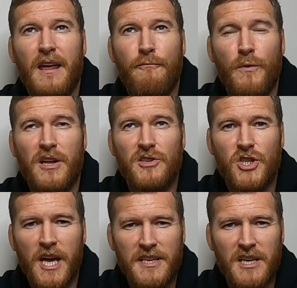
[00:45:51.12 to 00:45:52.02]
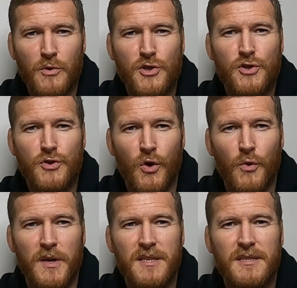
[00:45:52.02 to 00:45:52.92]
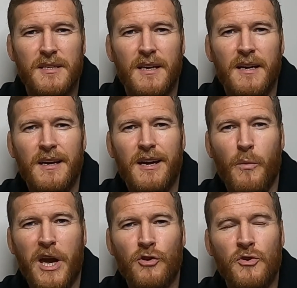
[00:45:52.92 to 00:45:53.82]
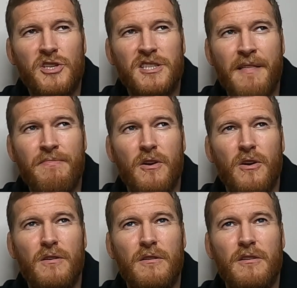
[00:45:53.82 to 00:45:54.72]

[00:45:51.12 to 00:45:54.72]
if we can change our stories and we can understand that